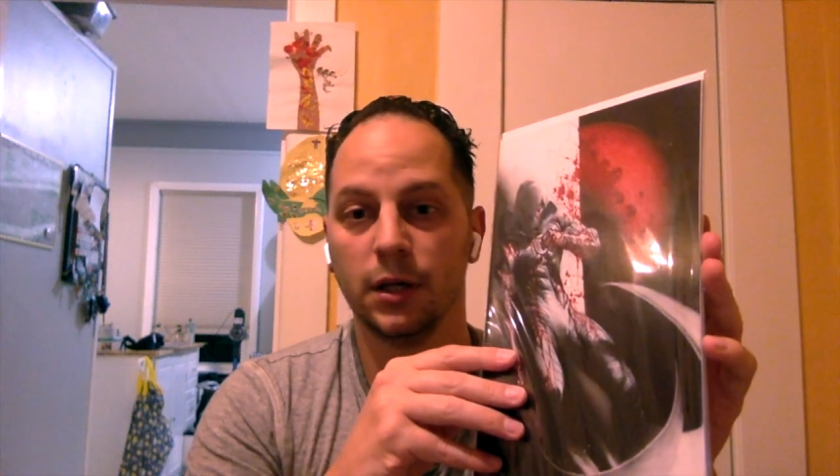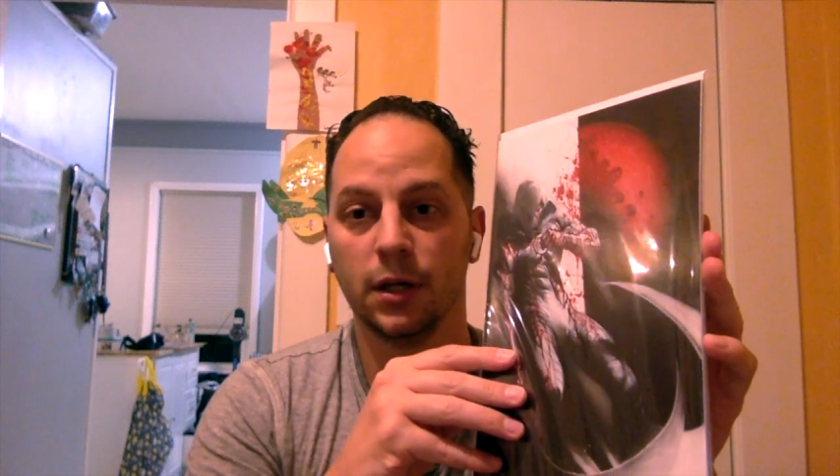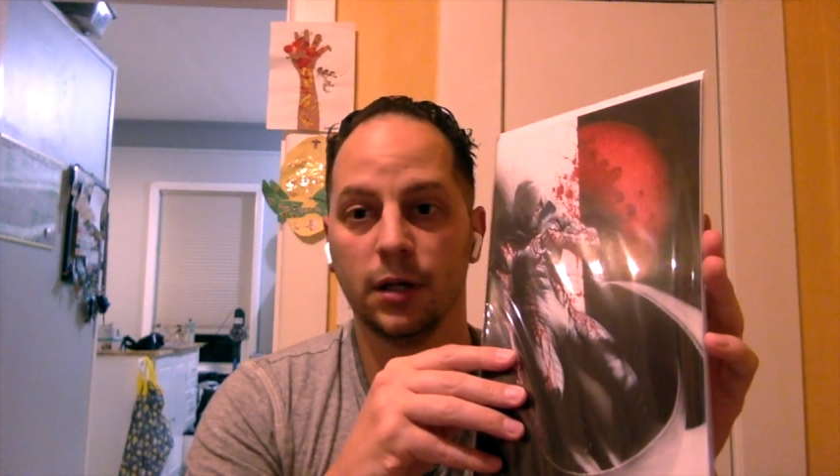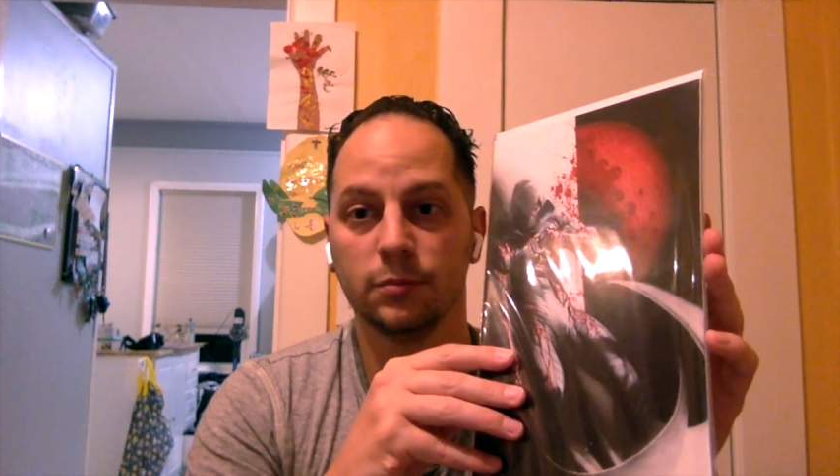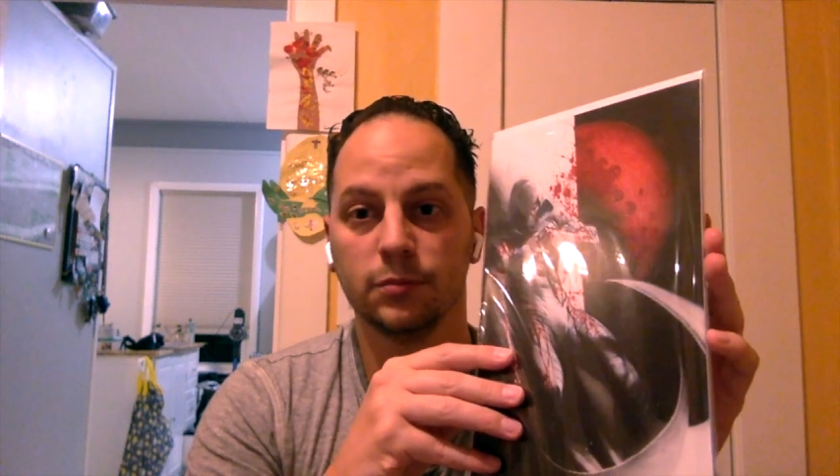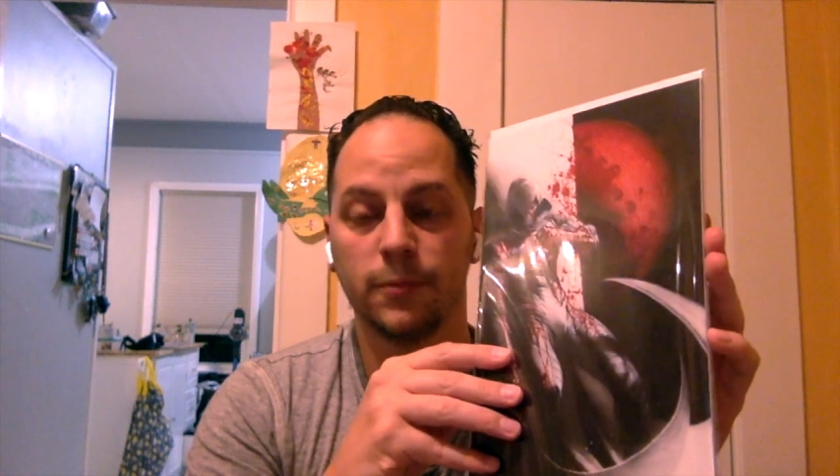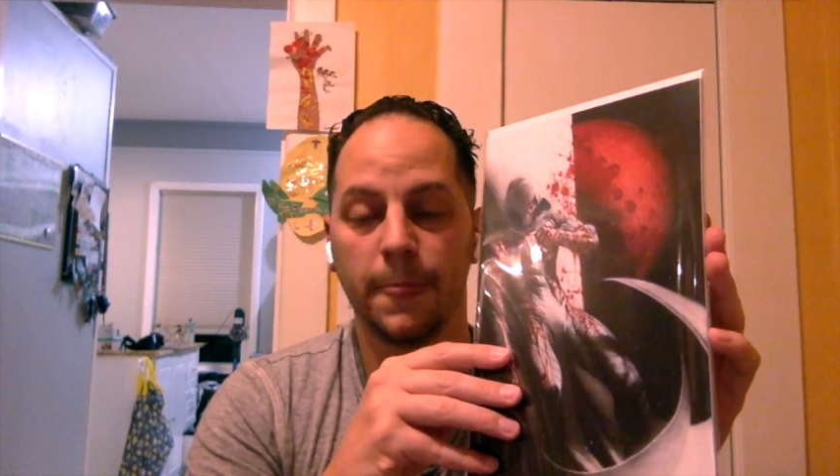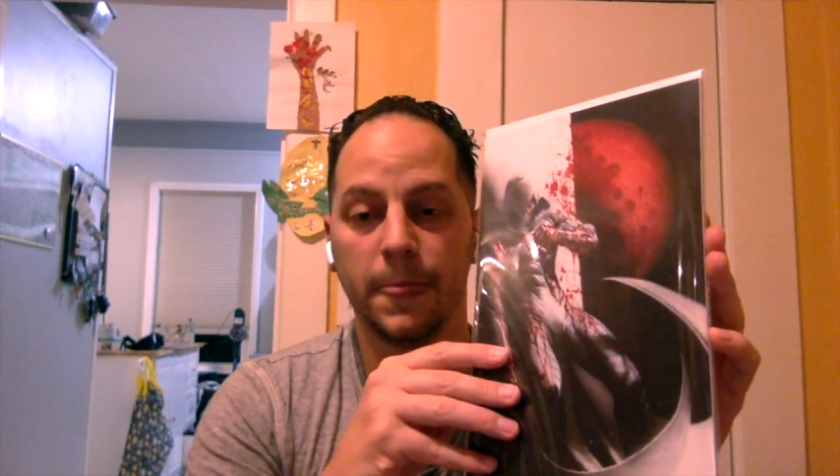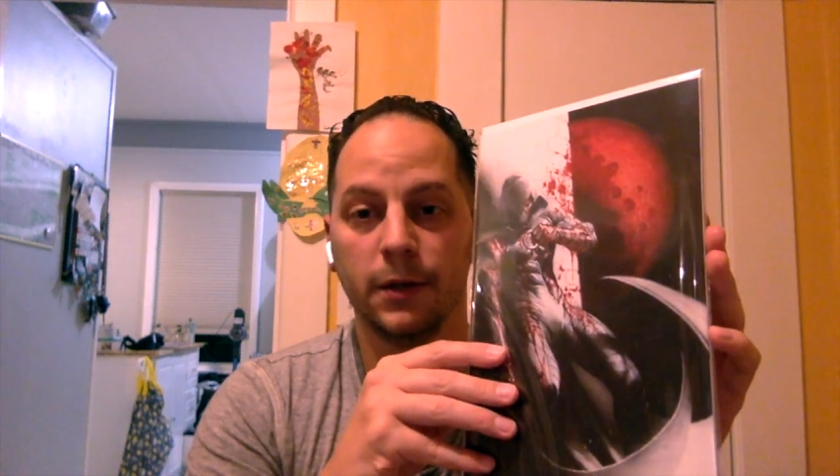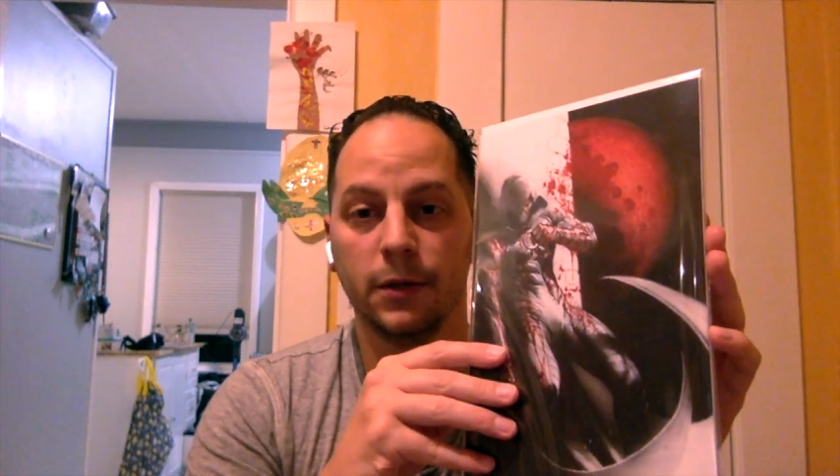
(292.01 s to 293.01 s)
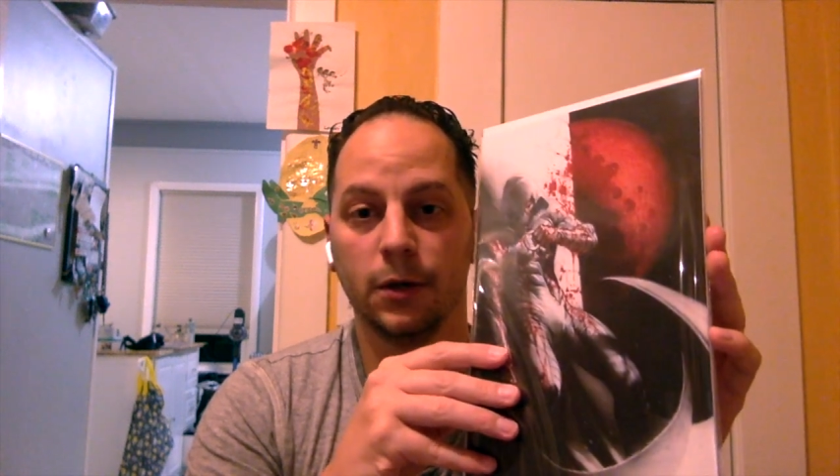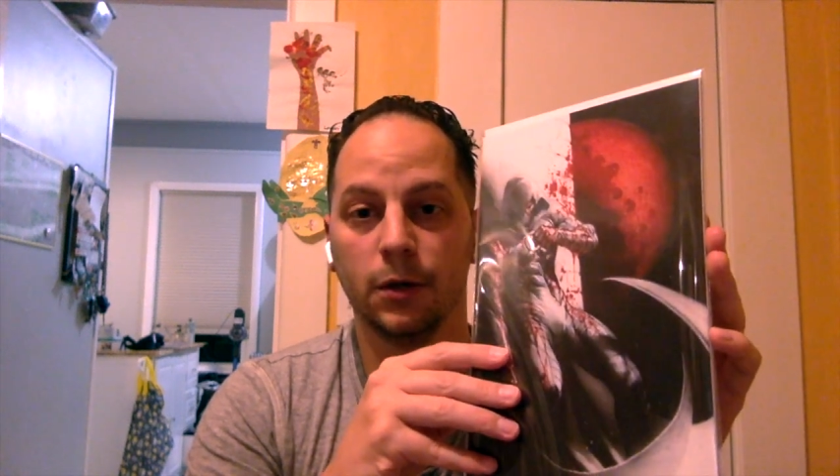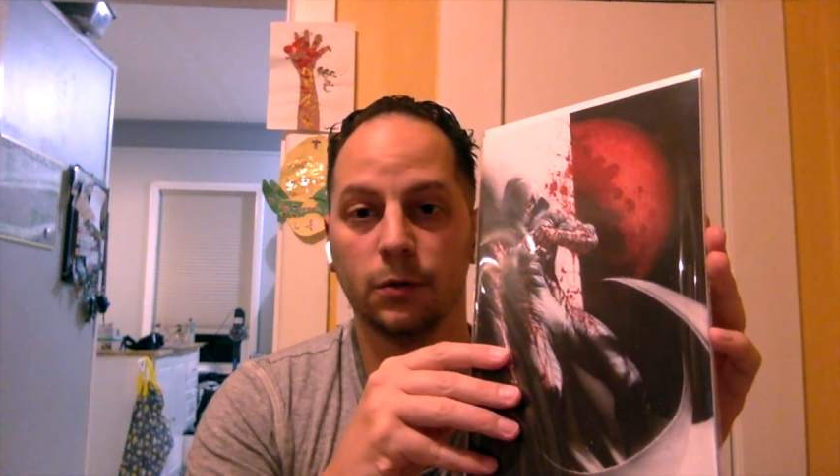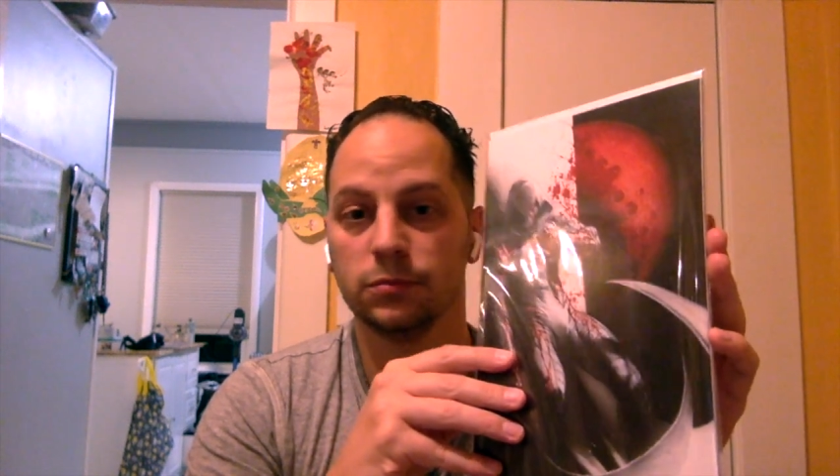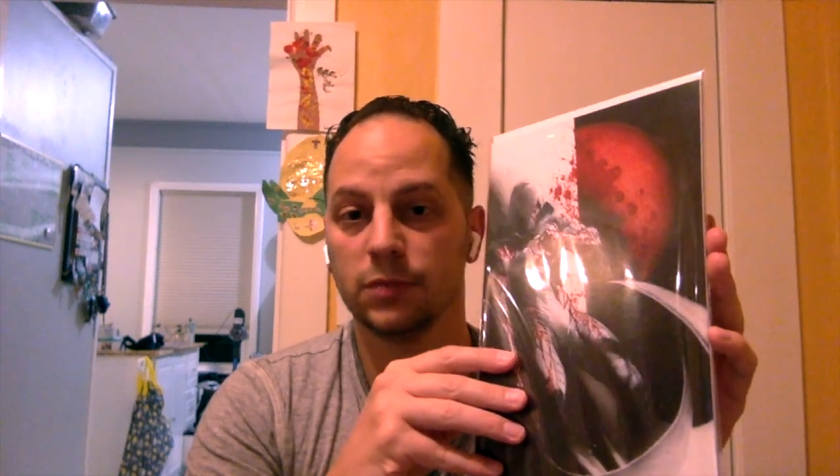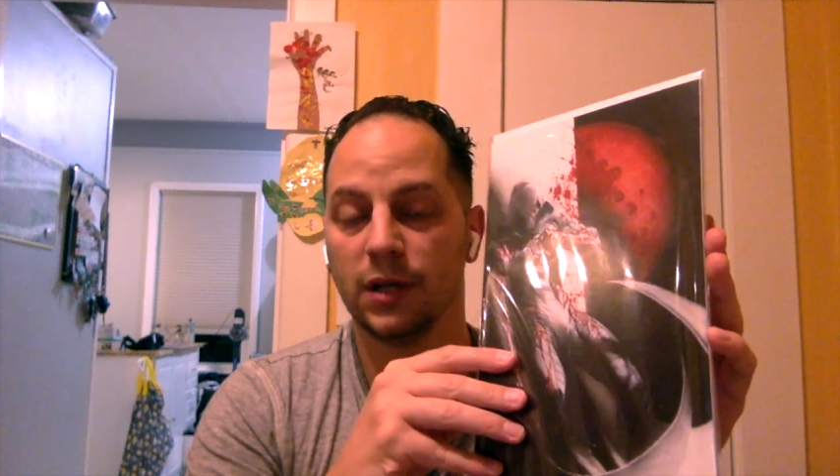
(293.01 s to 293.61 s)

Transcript: you know,